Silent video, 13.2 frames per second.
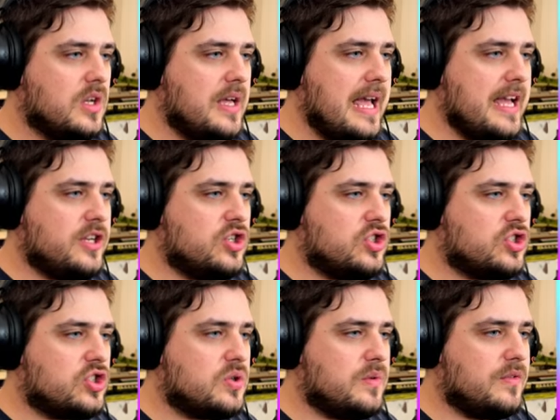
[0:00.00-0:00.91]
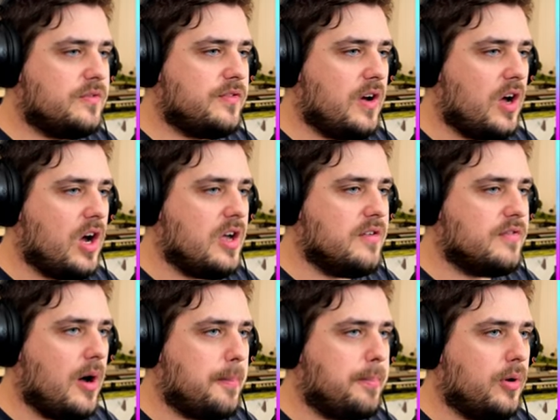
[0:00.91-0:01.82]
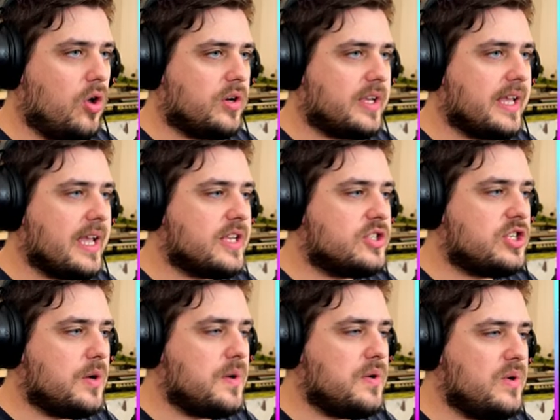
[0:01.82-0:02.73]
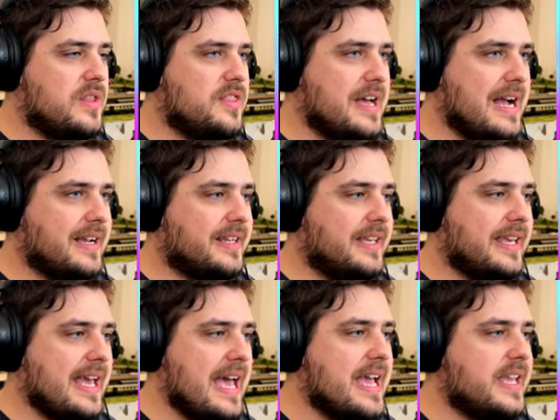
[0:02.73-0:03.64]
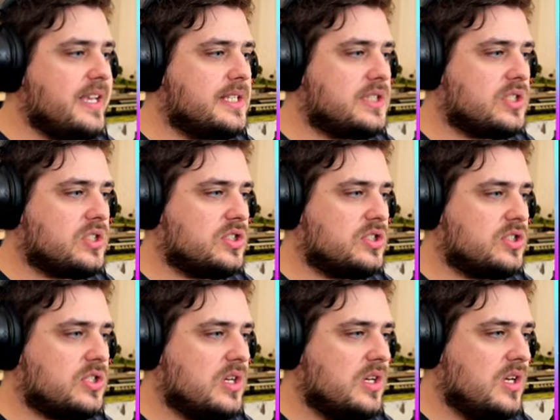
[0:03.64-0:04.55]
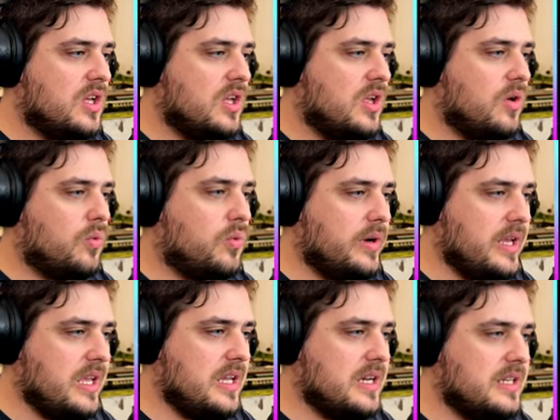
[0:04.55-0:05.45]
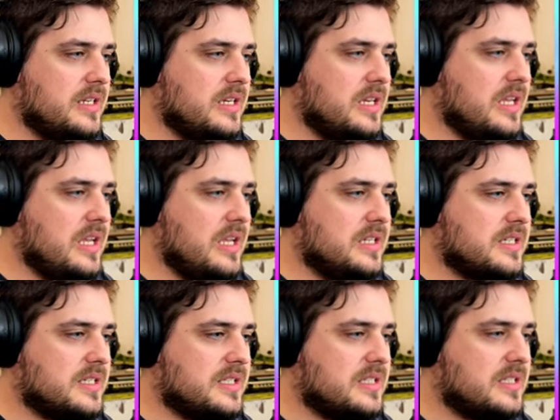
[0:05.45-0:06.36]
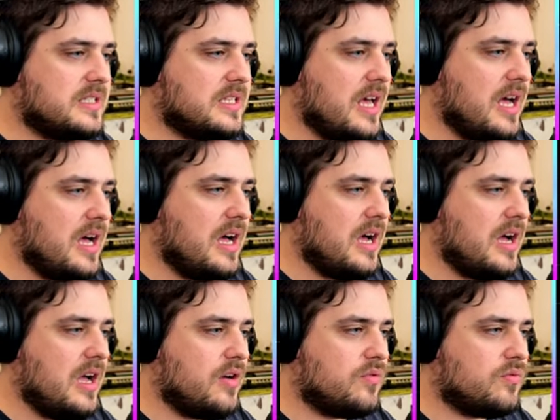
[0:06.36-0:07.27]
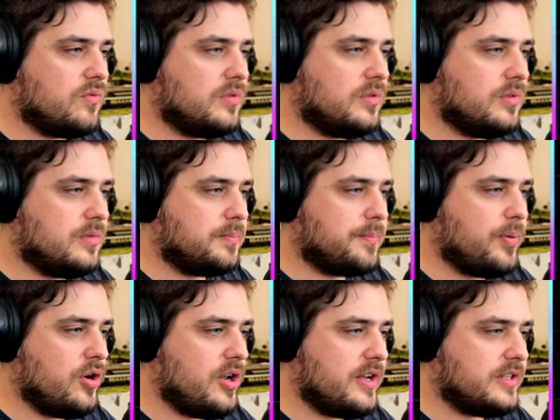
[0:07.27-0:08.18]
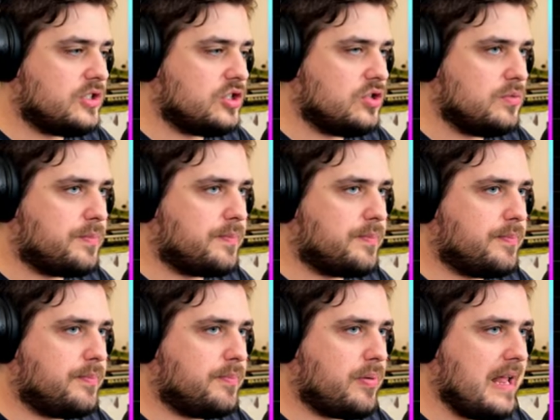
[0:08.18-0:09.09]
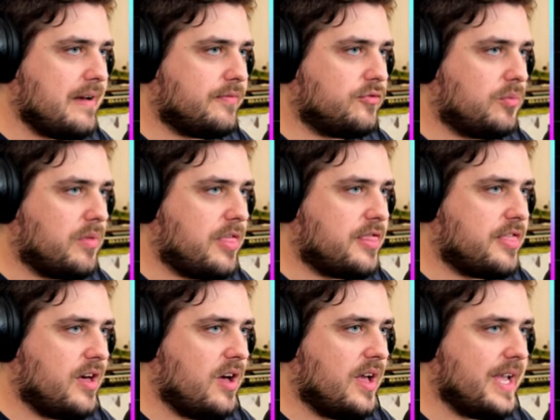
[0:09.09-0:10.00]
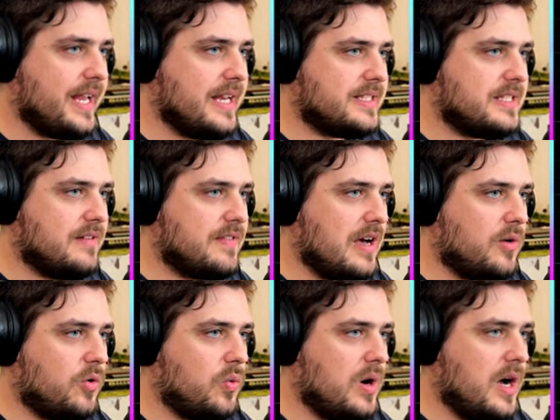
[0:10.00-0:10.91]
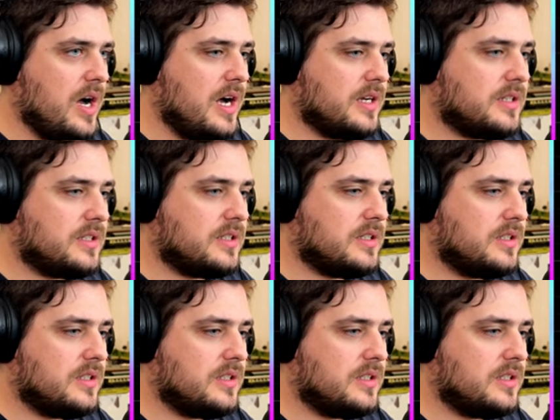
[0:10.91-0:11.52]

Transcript: Engines 2 and 5 are blocking it, so in that case we need to uh, pull it to platform 30. Let's see if that will work.